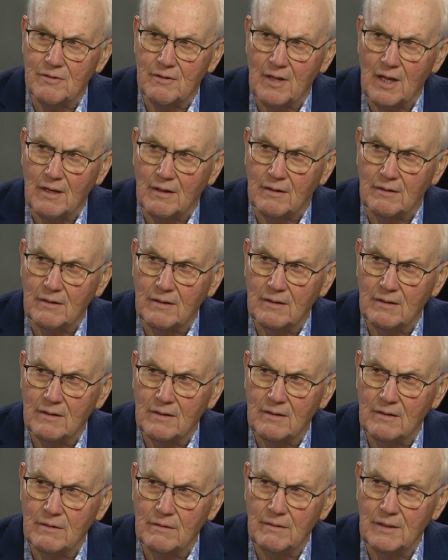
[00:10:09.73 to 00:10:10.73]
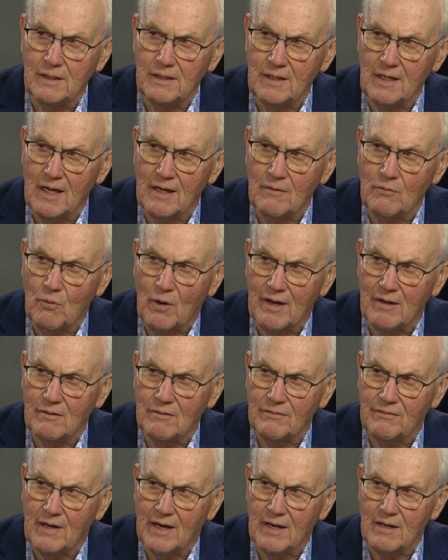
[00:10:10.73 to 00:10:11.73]
then, we didn't have
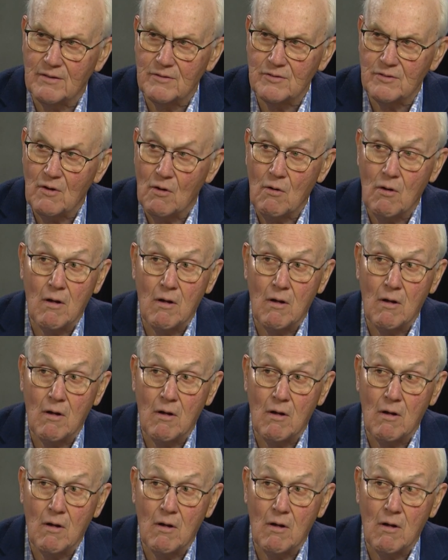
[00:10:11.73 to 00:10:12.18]
wildfires,